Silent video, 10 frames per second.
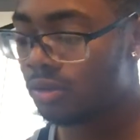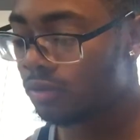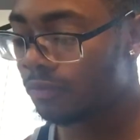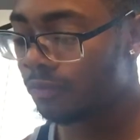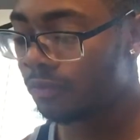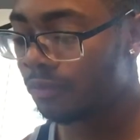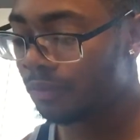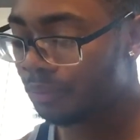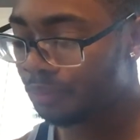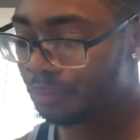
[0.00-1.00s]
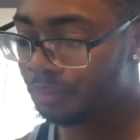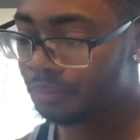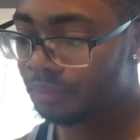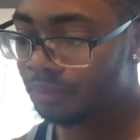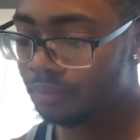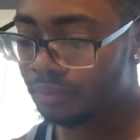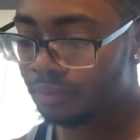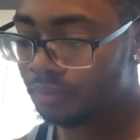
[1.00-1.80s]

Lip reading: Nothing is said.